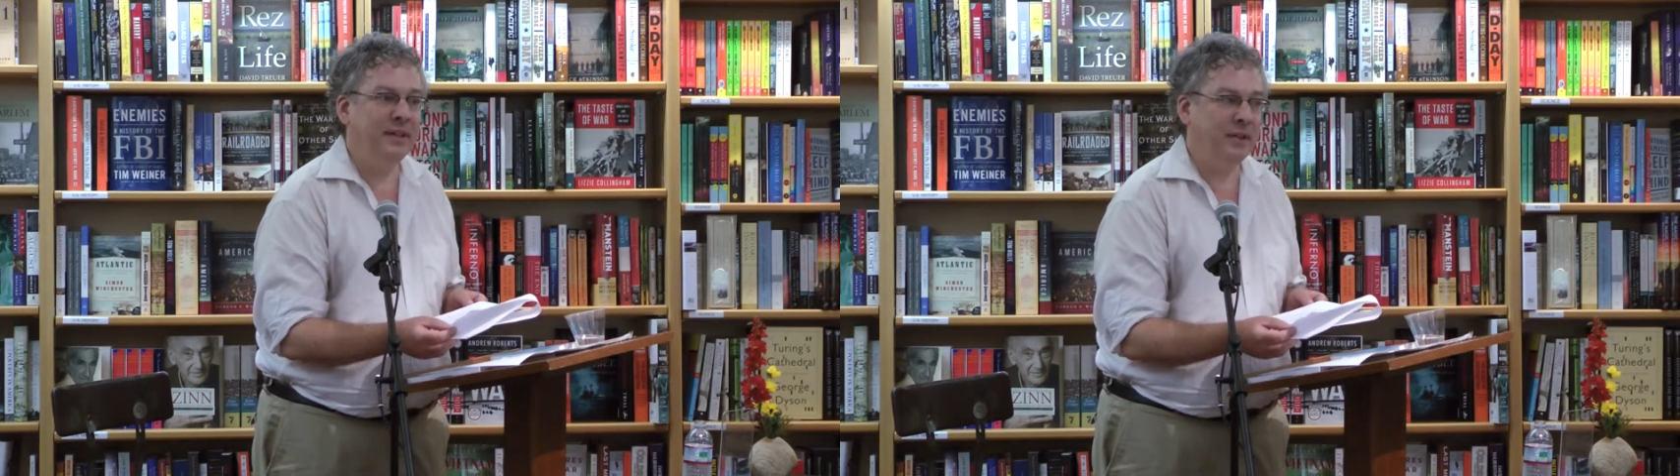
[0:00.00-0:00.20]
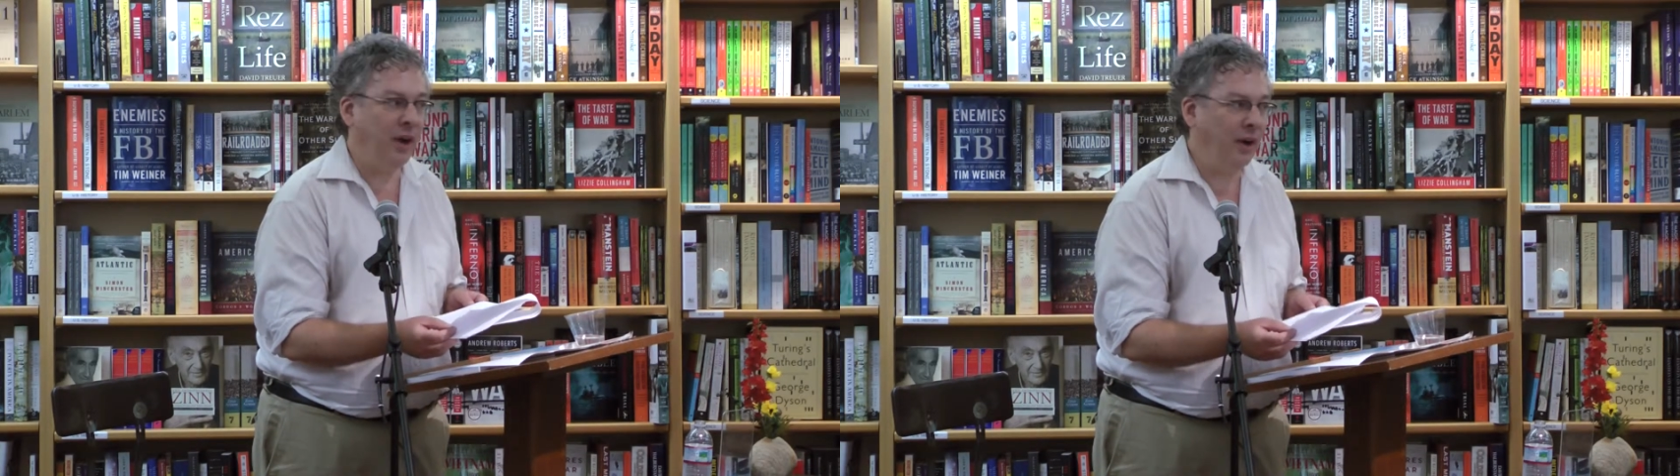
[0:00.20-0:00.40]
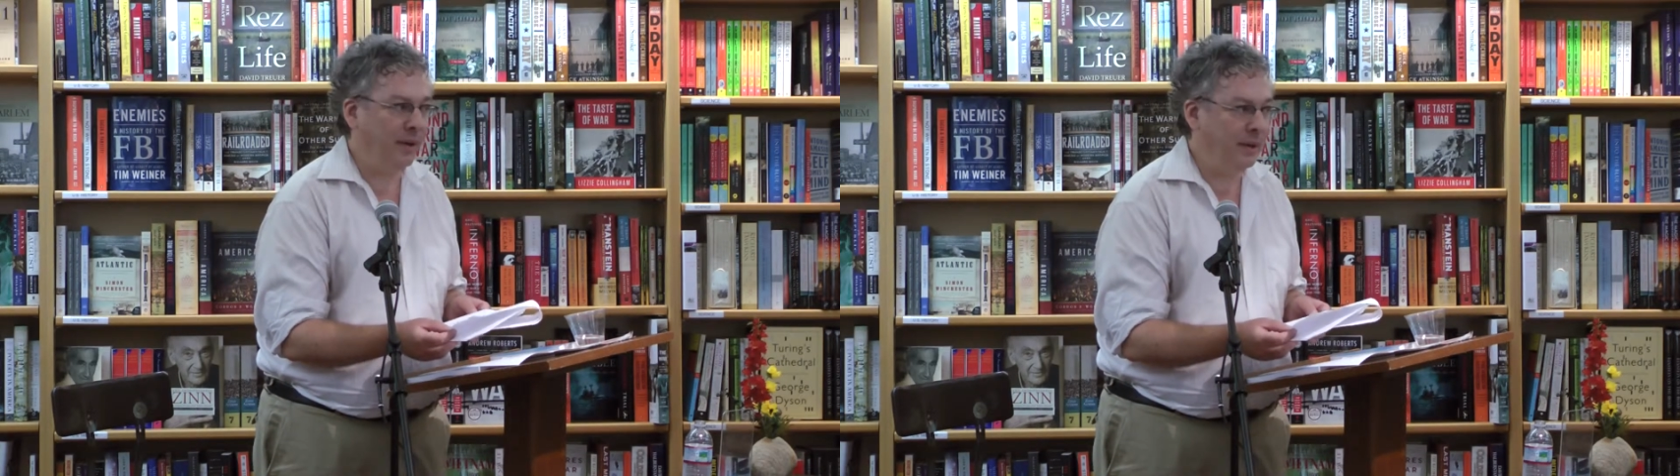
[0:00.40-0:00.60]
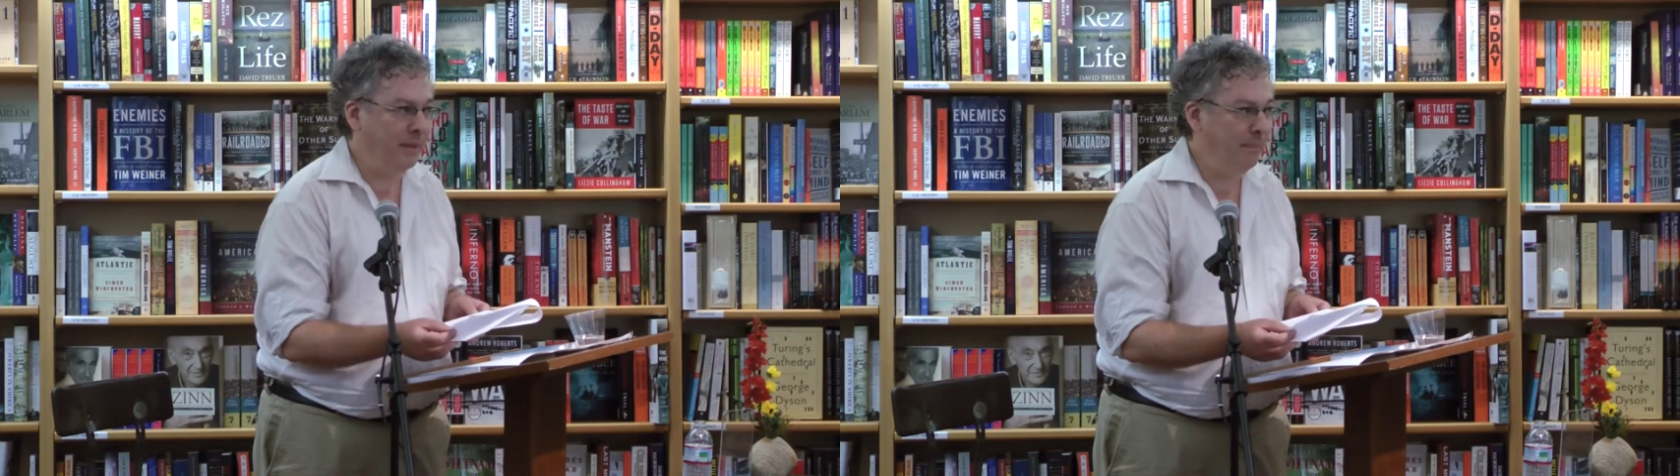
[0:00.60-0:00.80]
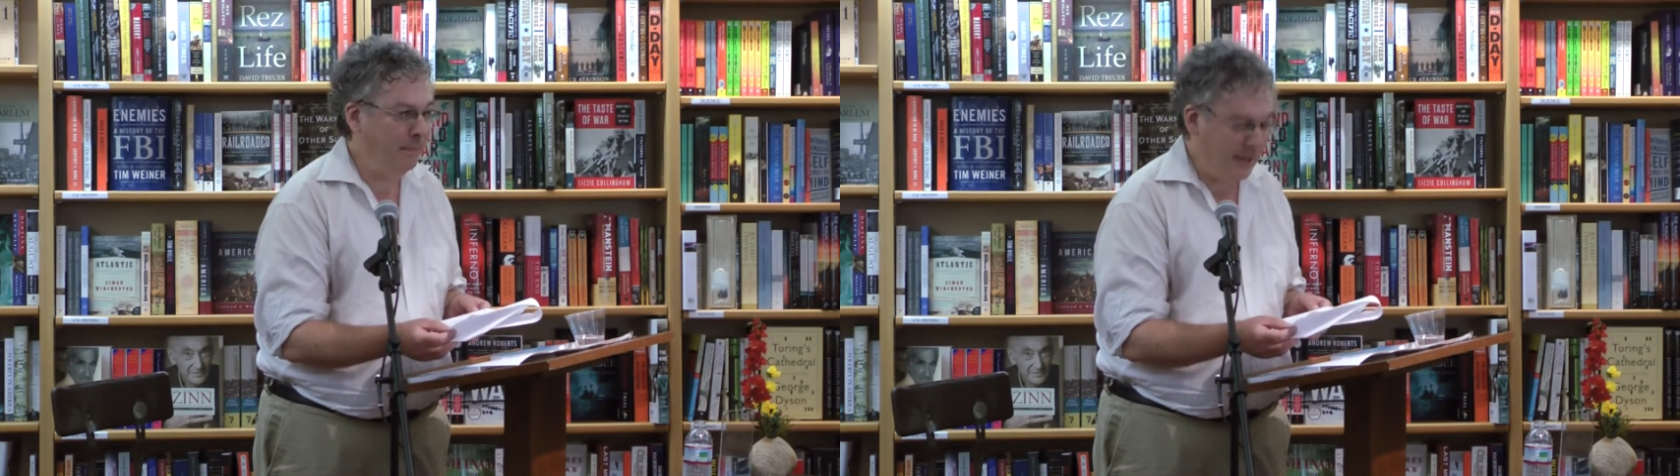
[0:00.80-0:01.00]
taller,
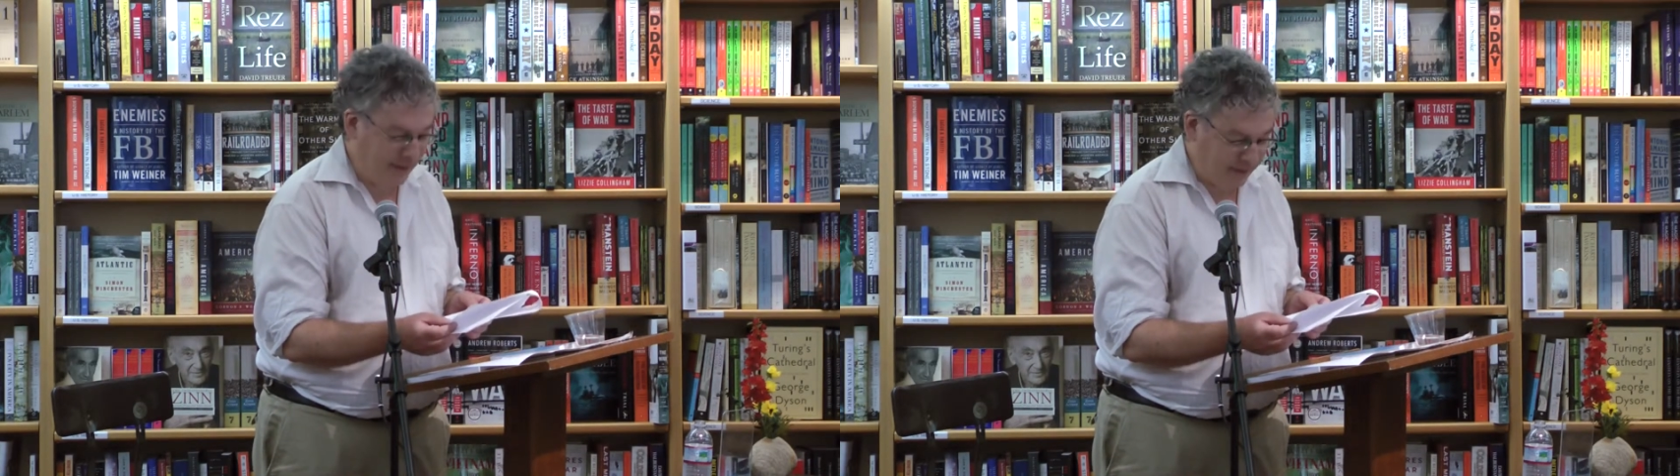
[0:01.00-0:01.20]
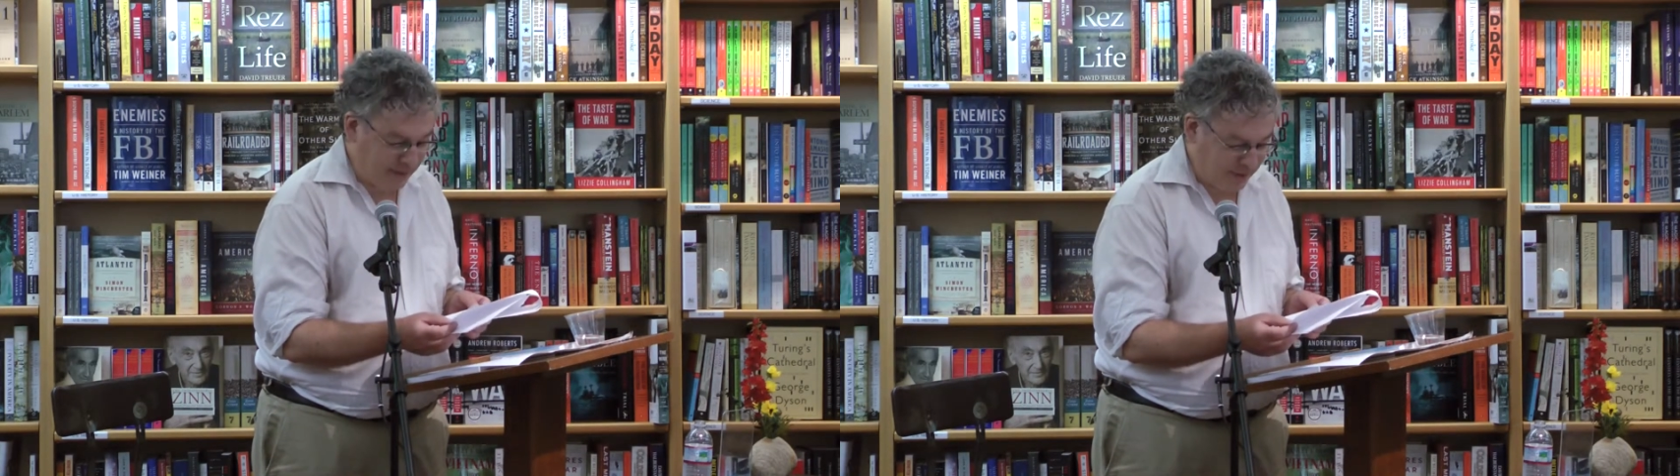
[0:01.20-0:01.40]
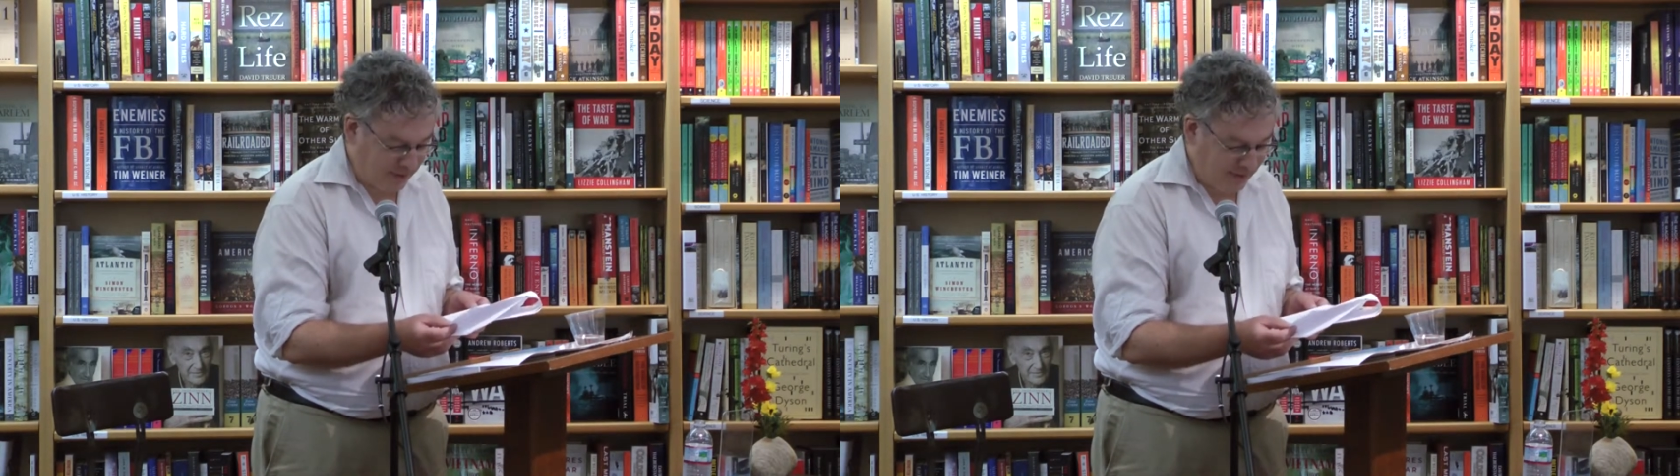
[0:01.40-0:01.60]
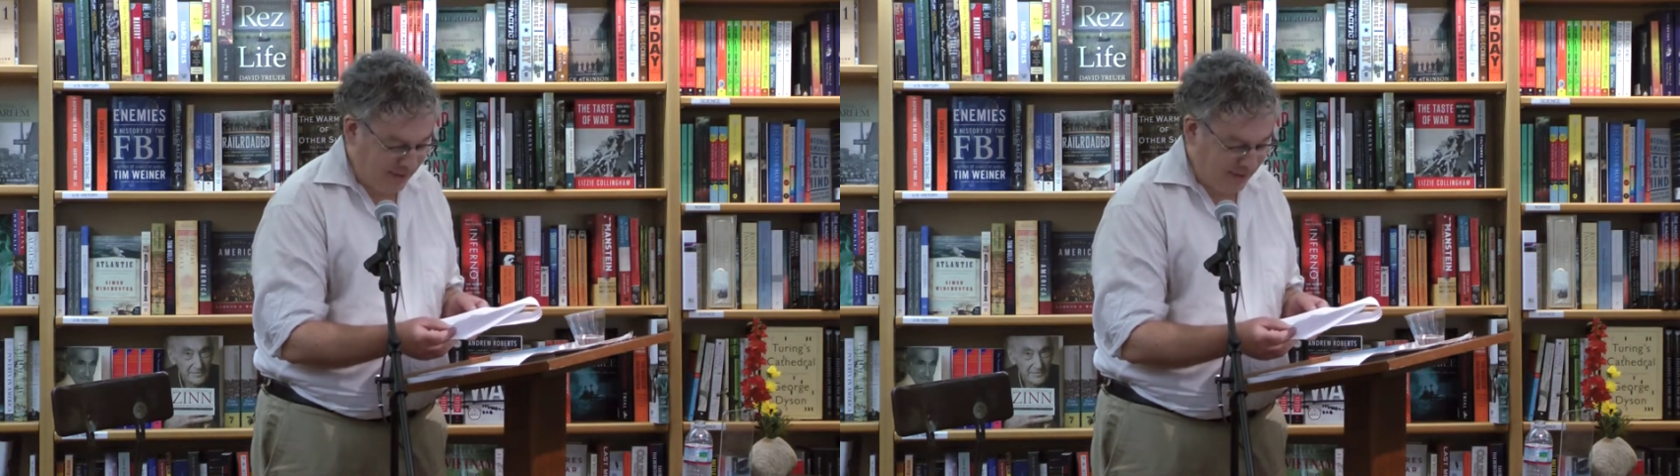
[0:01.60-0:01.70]
meaningless.